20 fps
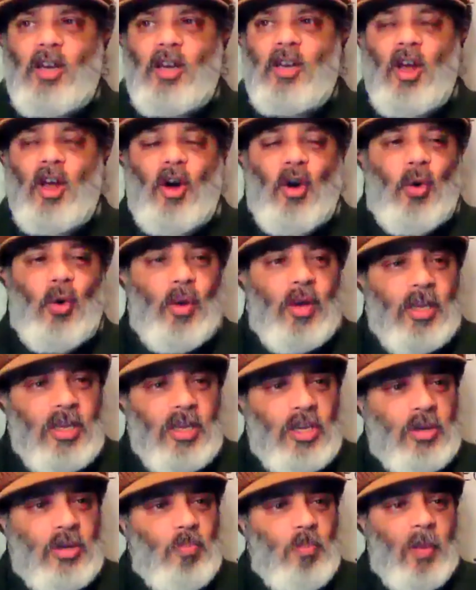No
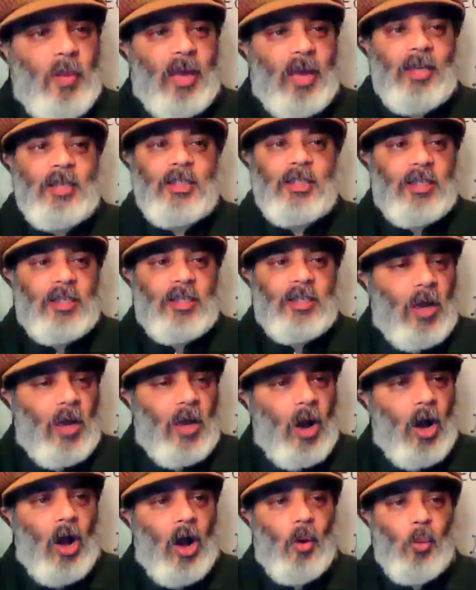amazing
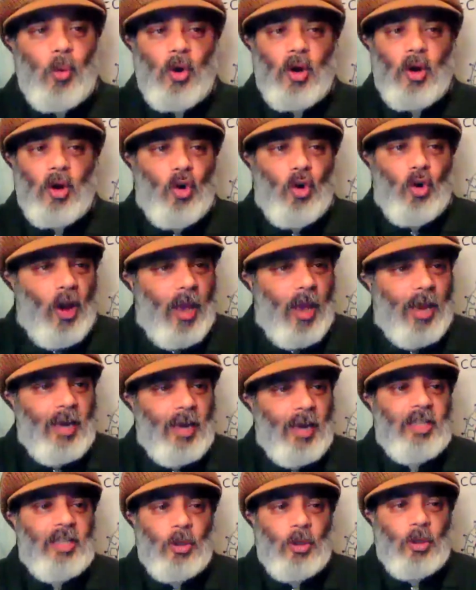artwork or
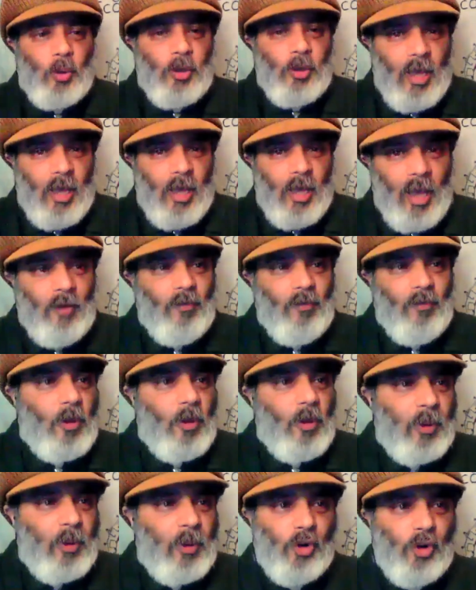anything would ever
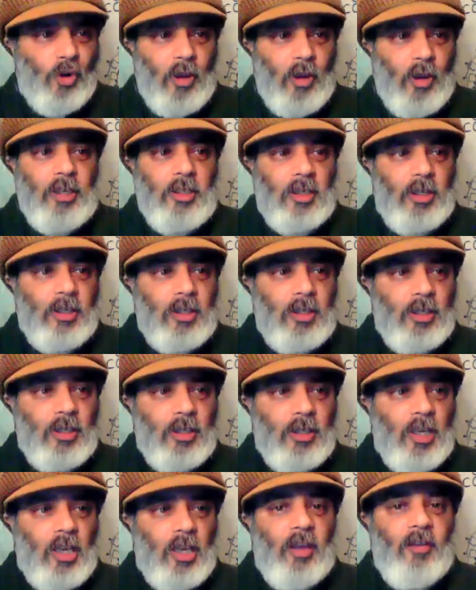be created
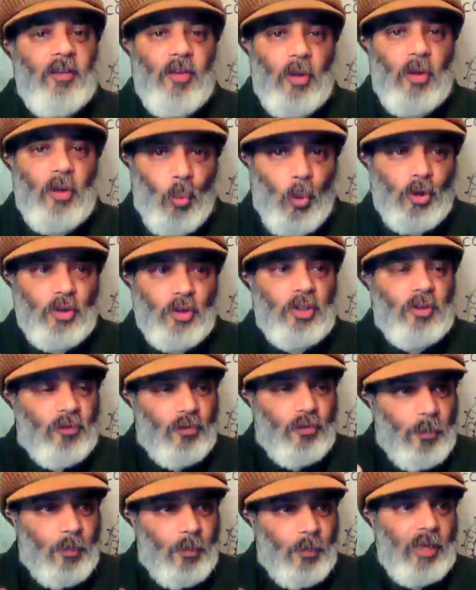if it wasn't
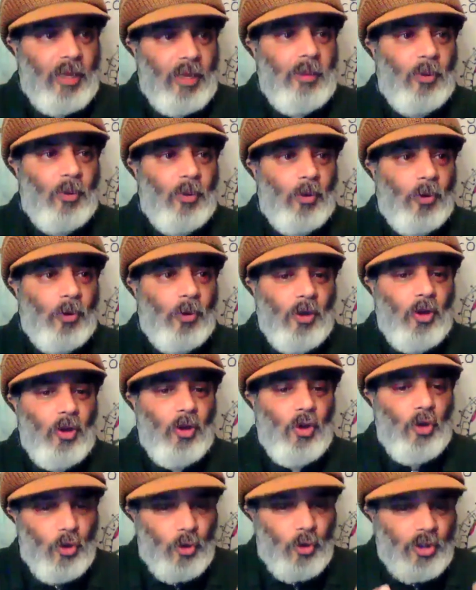for people
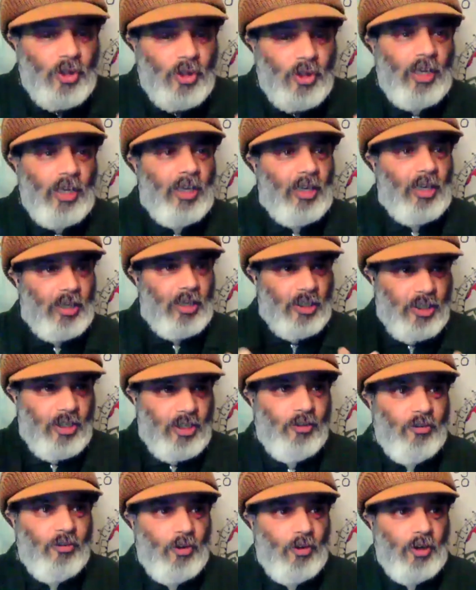who think
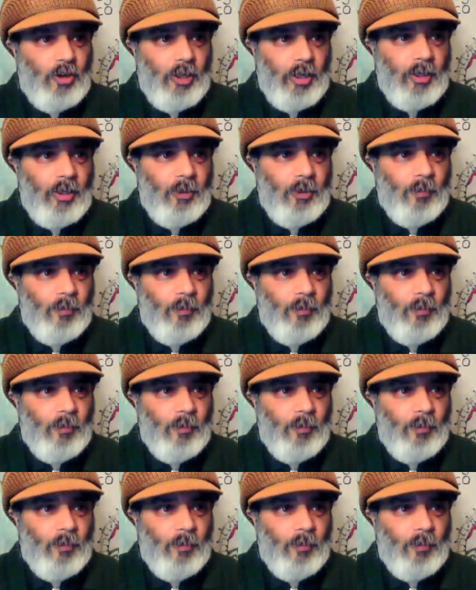differently.